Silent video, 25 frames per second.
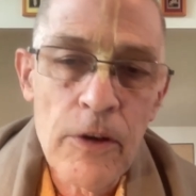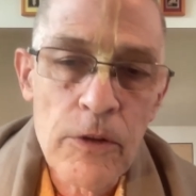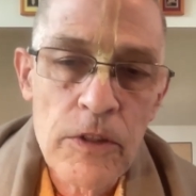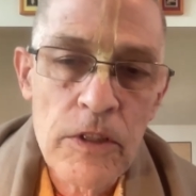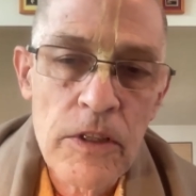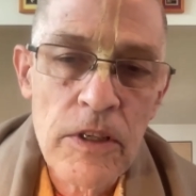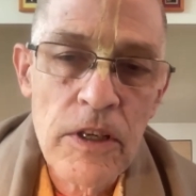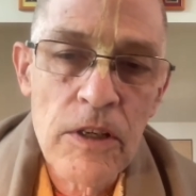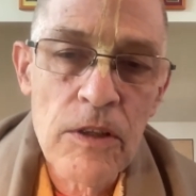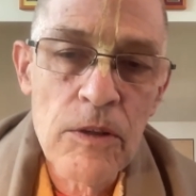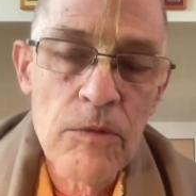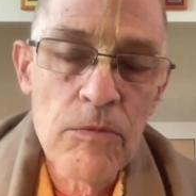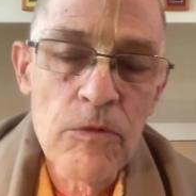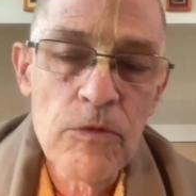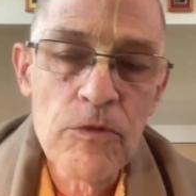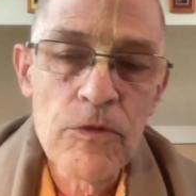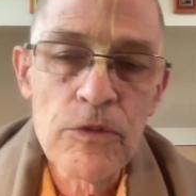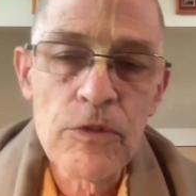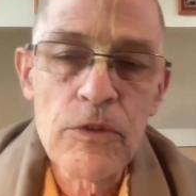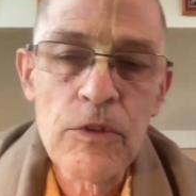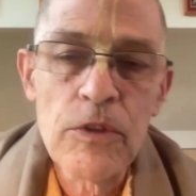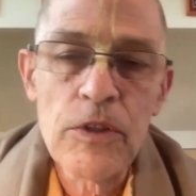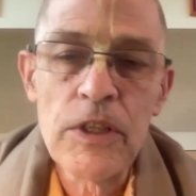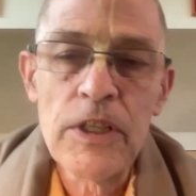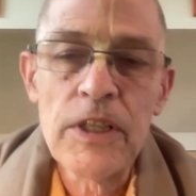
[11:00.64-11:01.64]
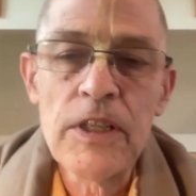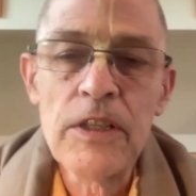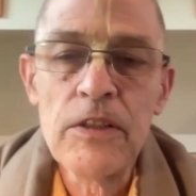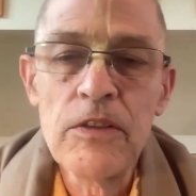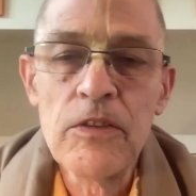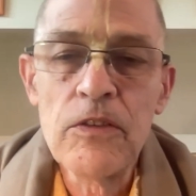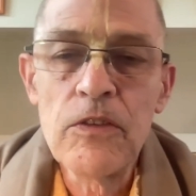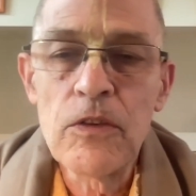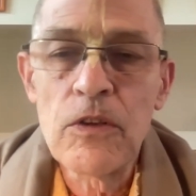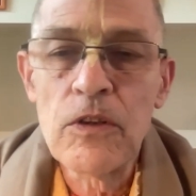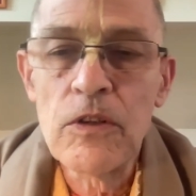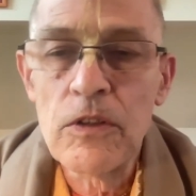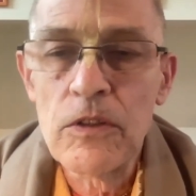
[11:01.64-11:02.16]
outcome for
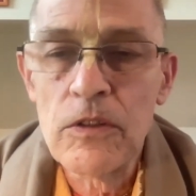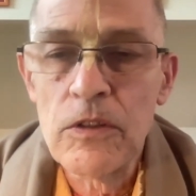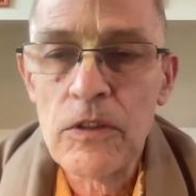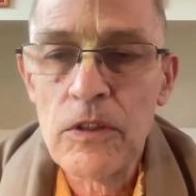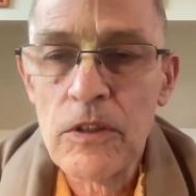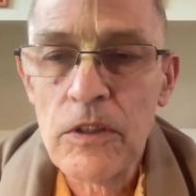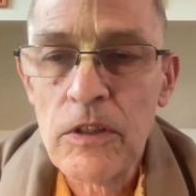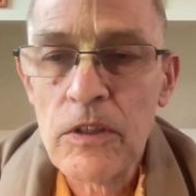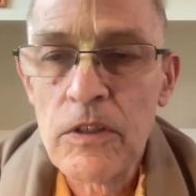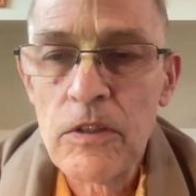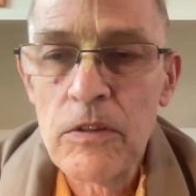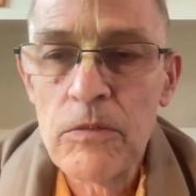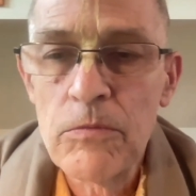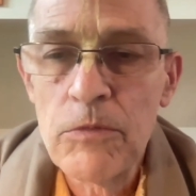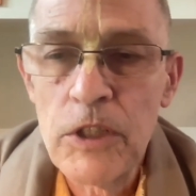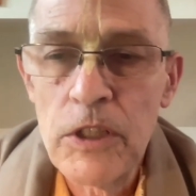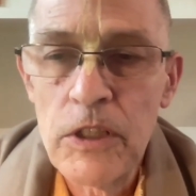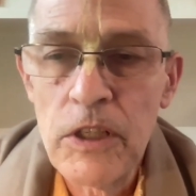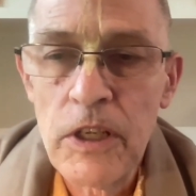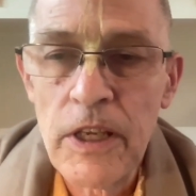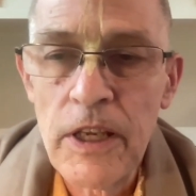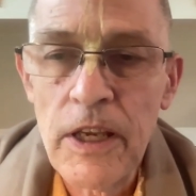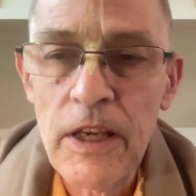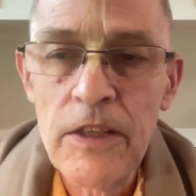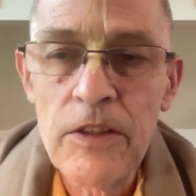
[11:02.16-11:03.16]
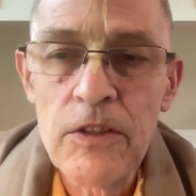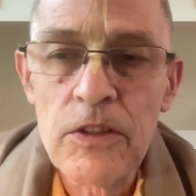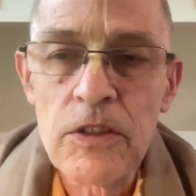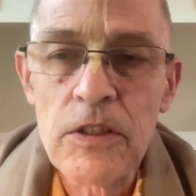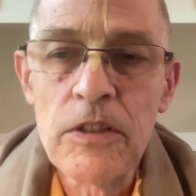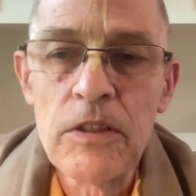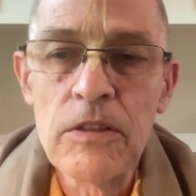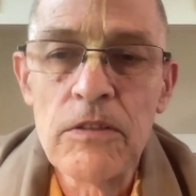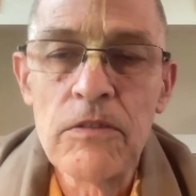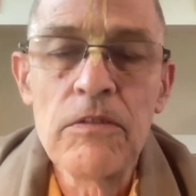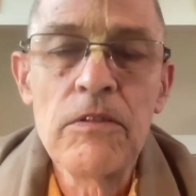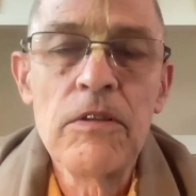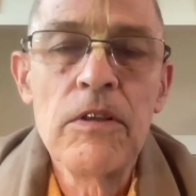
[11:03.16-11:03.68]
internal
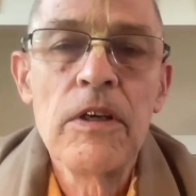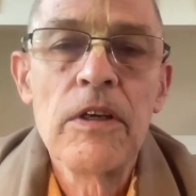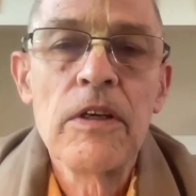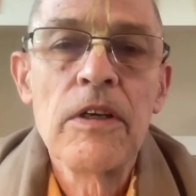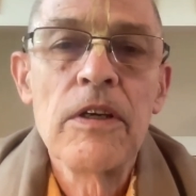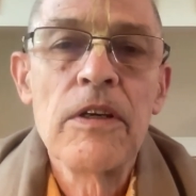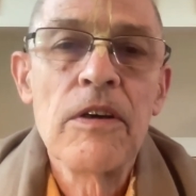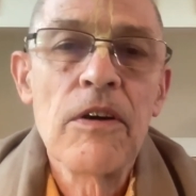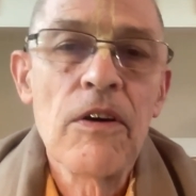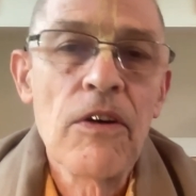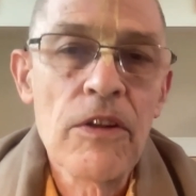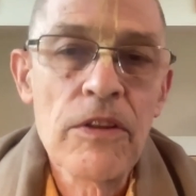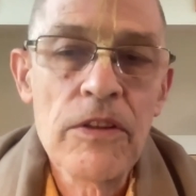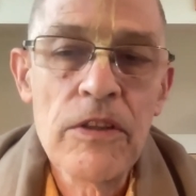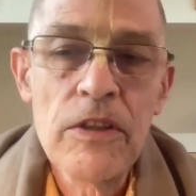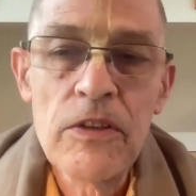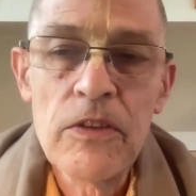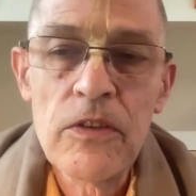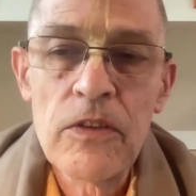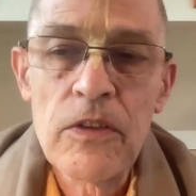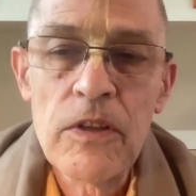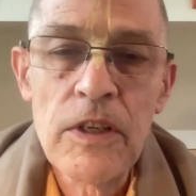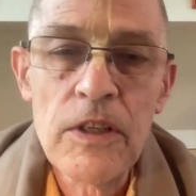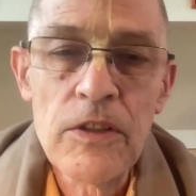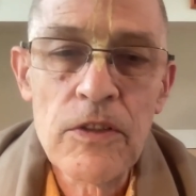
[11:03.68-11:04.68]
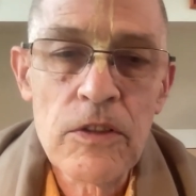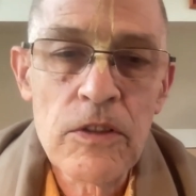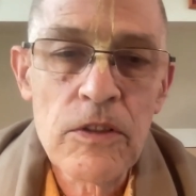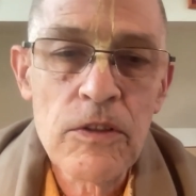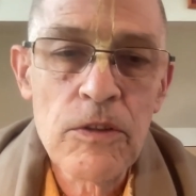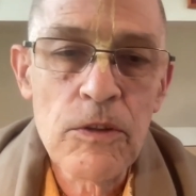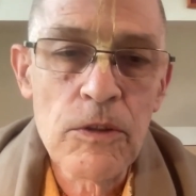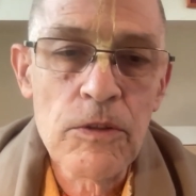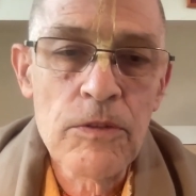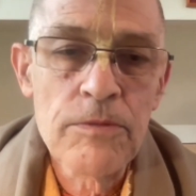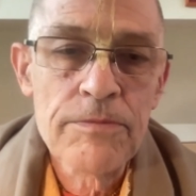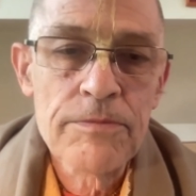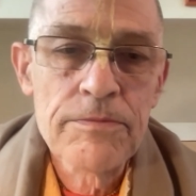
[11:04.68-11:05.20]
communication on this
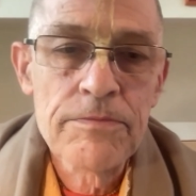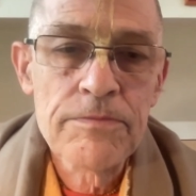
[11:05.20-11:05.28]
issue?